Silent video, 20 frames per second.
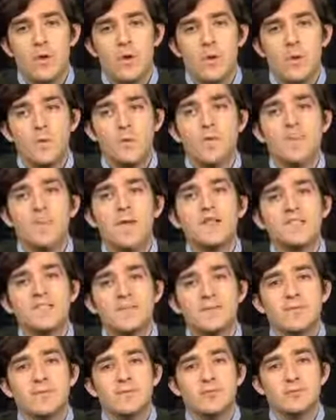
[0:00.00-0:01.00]
would be less
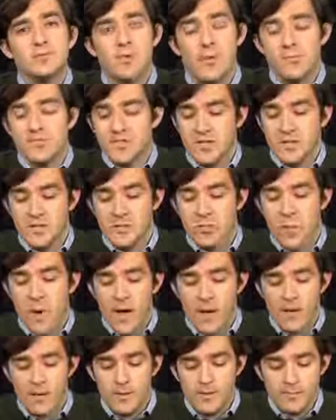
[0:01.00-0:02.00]
able to represent them
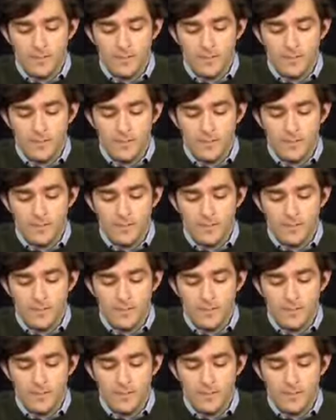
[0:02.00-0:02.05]
well.